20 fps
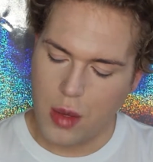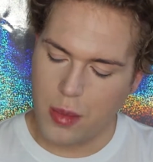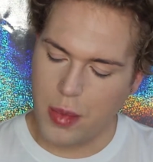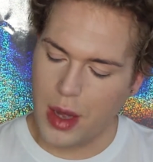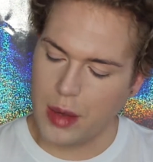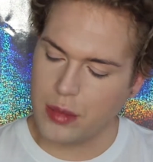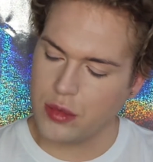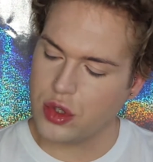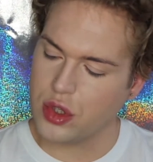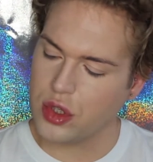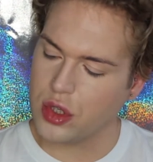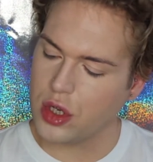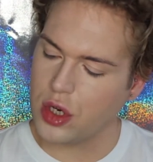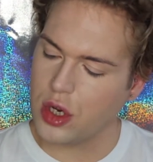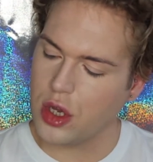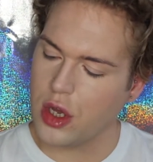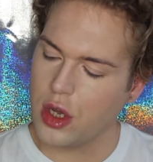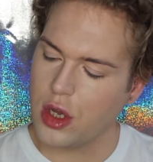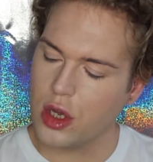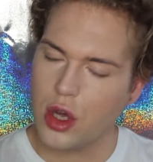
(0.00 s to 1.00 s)
But I'm just
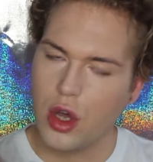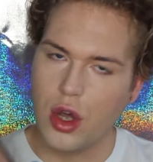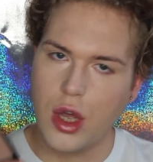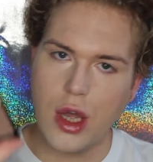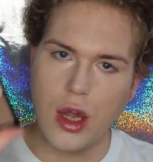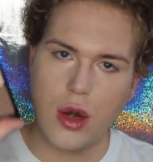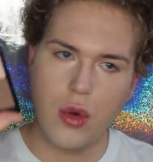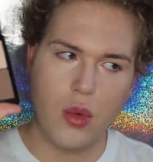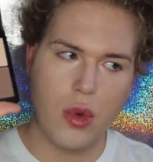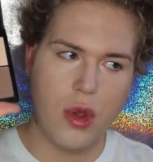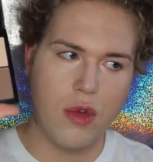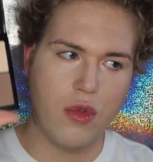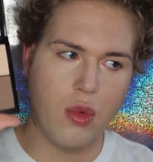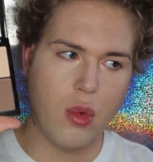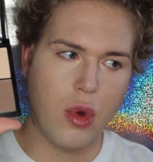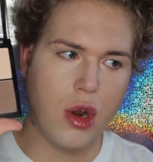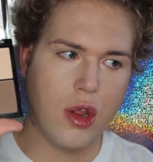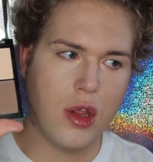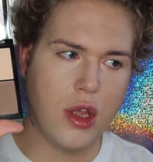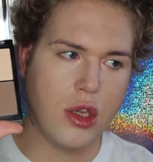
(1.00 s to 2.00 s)
gonna go in with
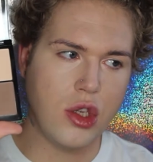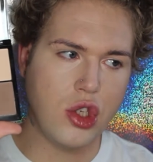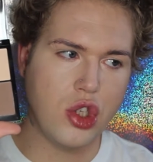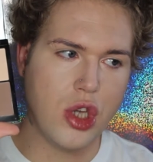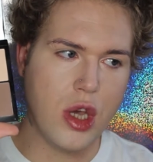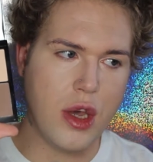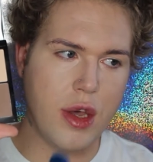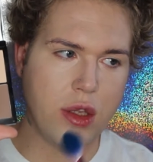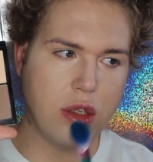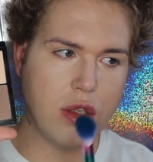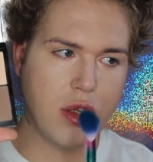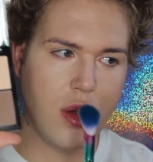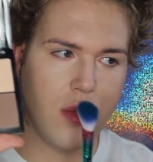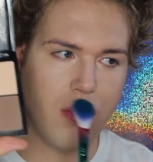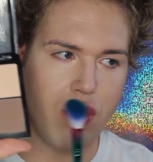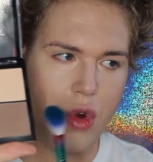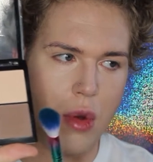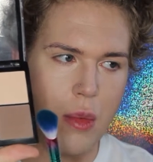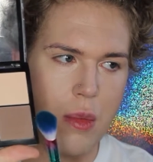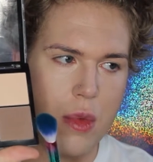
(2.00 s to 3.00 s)
one of these shades
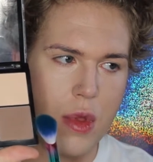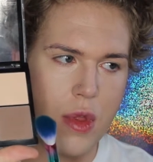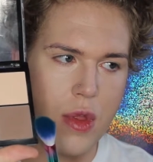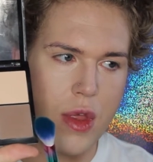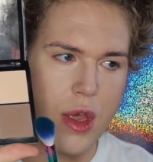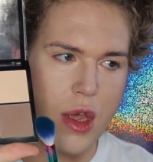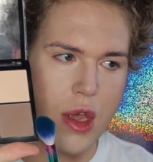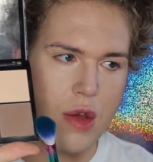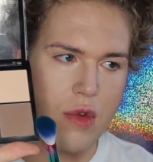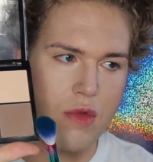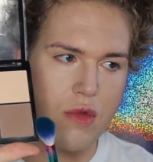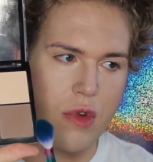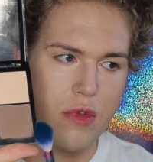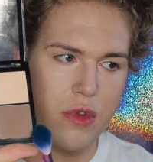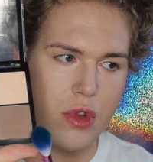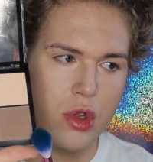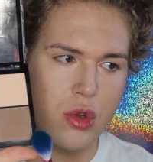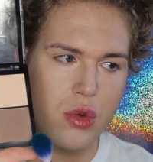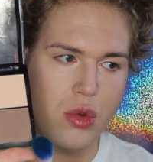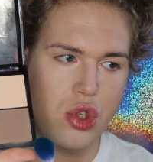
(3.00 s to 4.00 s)
from the
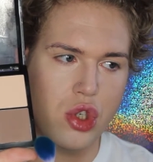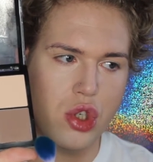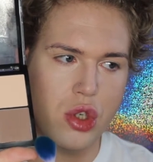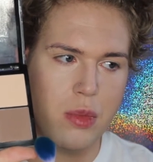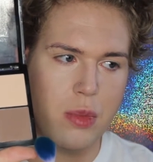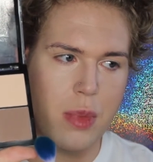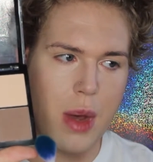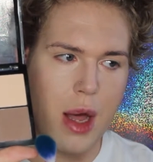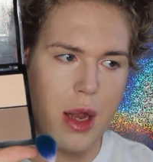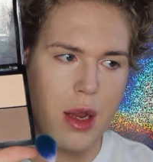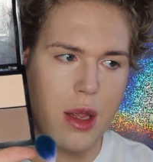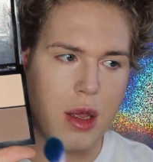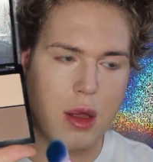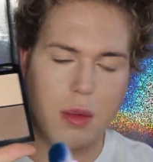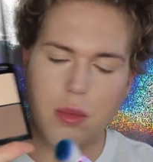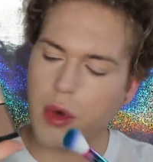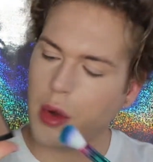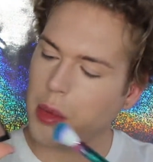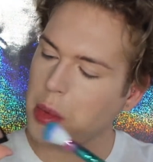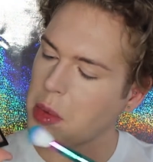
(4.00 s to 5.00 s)
Revolution
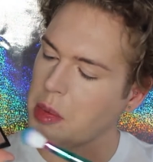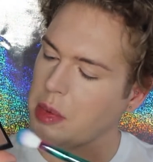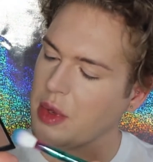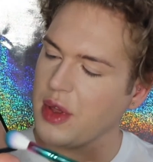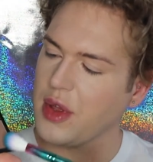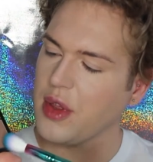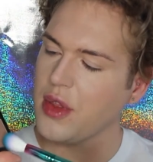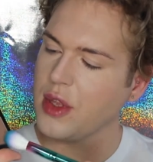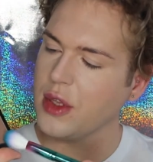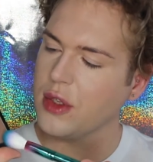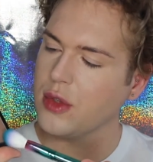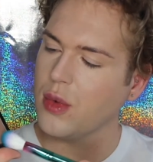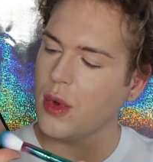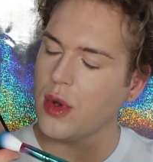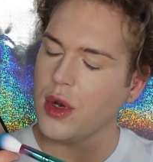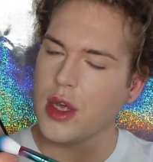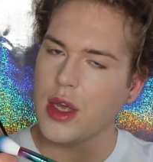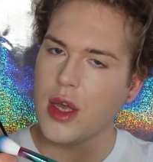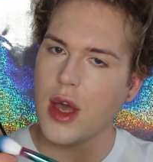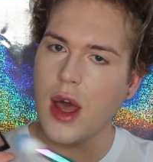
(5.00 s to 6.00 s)
palette, probably this
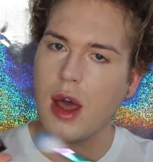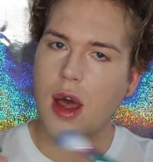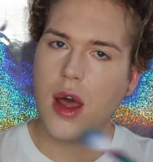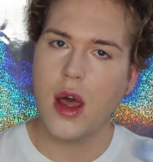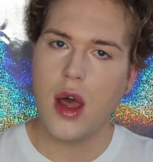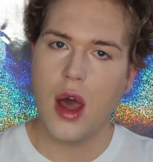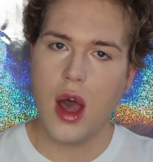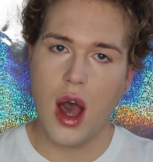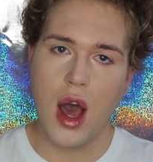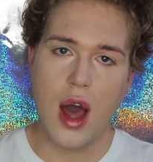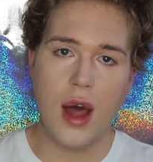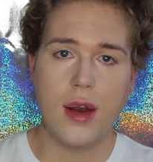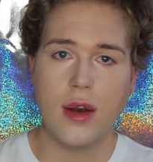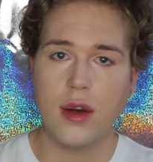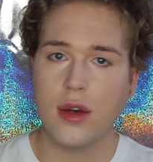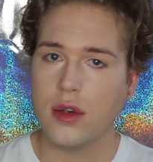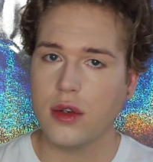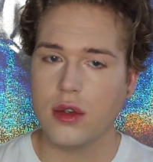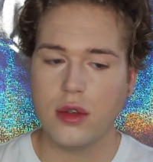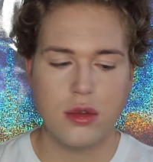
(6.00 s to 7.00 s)
one here,
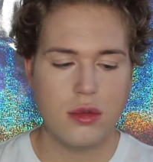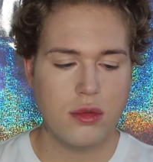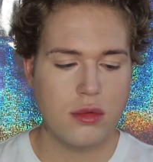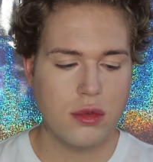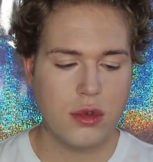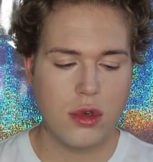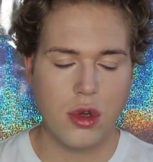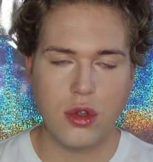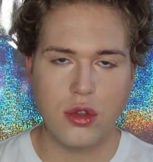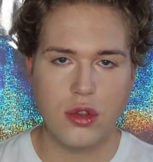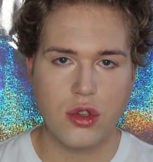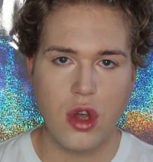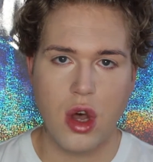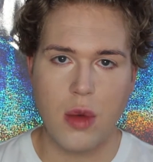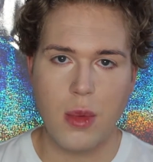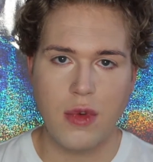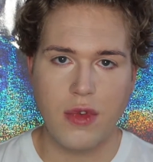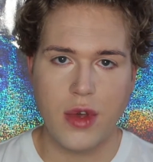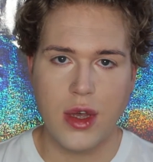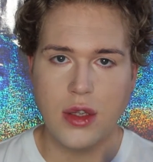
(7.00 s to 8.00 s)
and
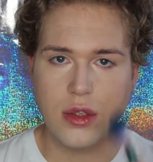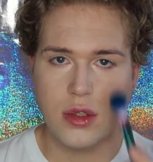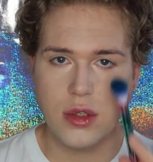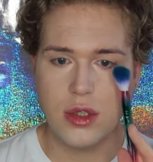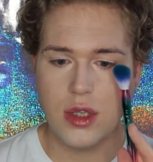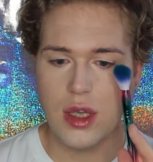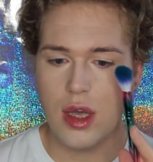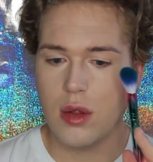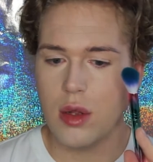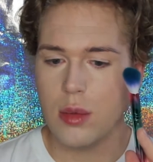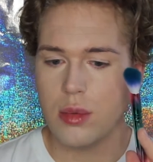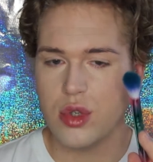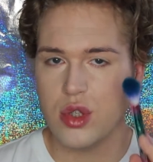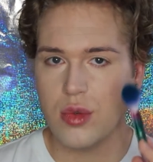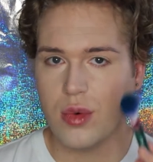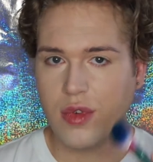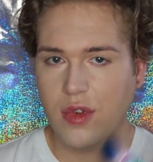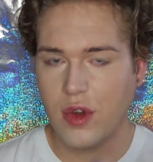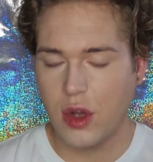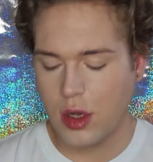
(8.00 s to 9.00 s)
contour my face and see how the brush
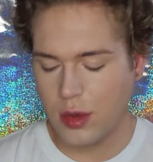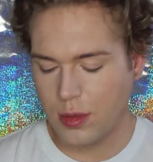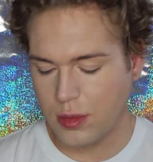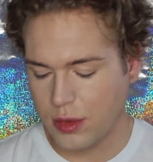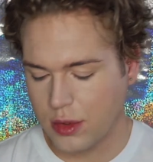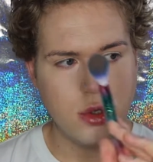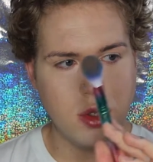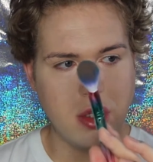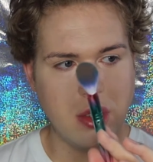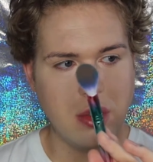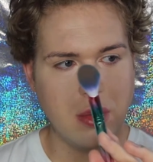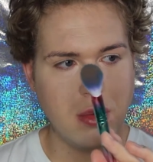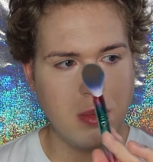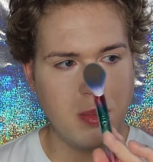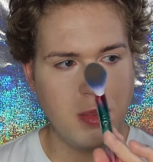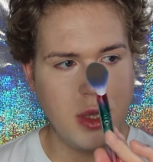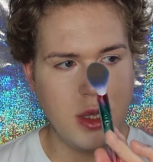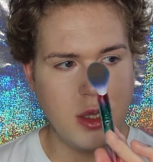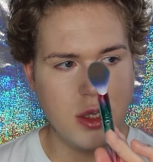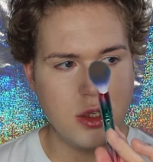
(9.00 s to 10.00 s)
performs. So
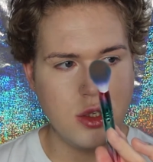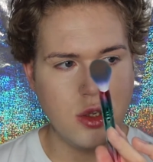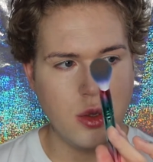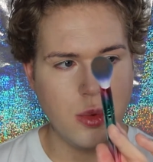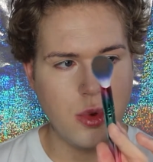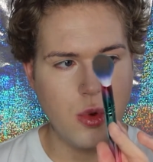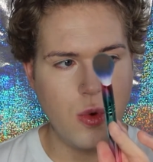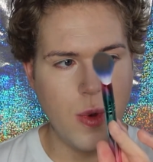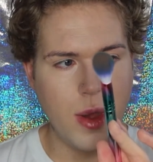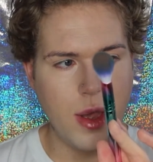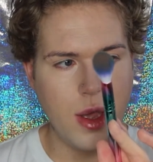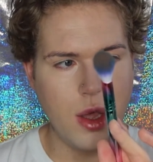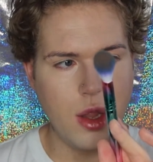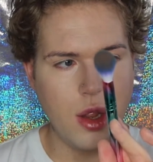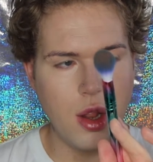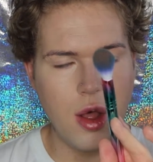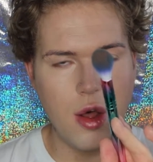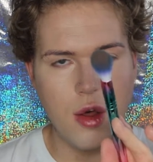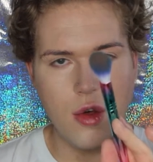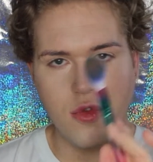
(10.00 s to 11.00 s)
it picks up quite a
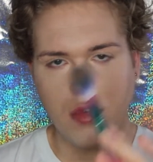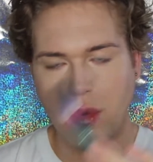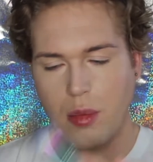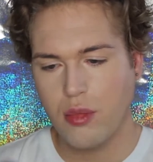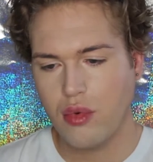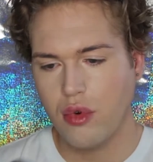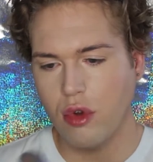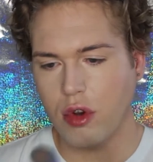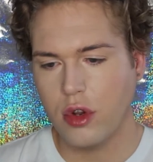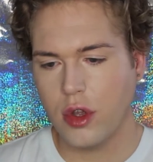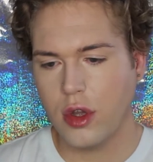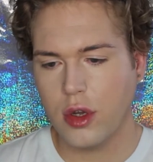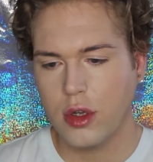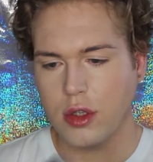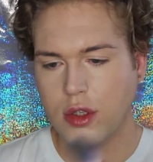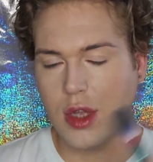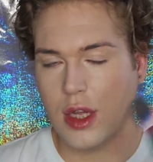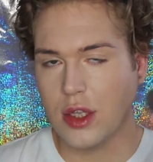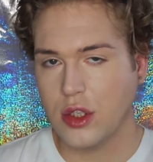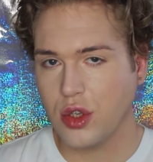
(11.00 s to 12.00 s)
lot of
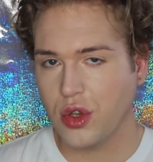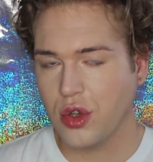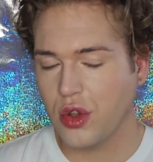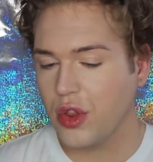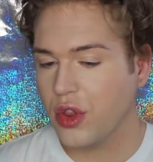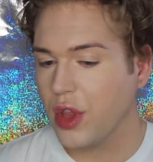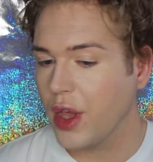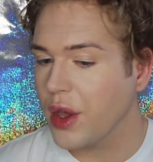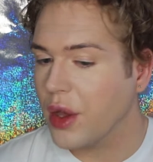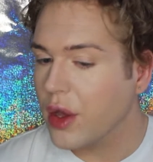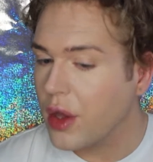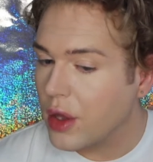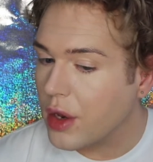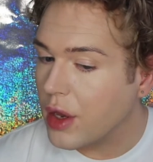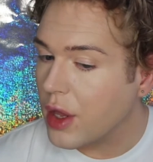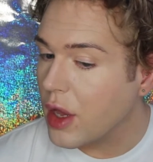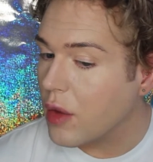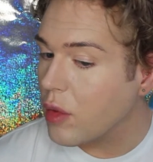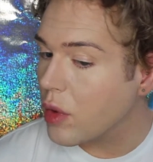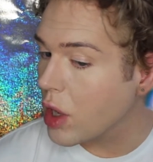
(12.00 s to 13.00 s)
products, that's a good thing, and
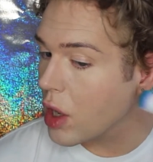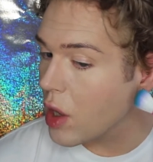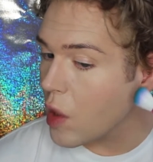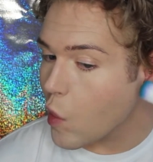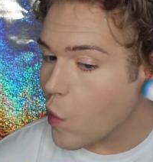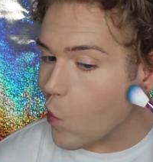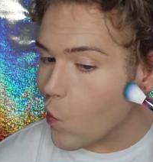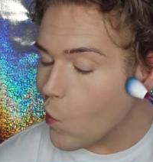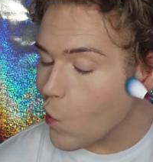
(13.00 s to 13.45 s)
here we go.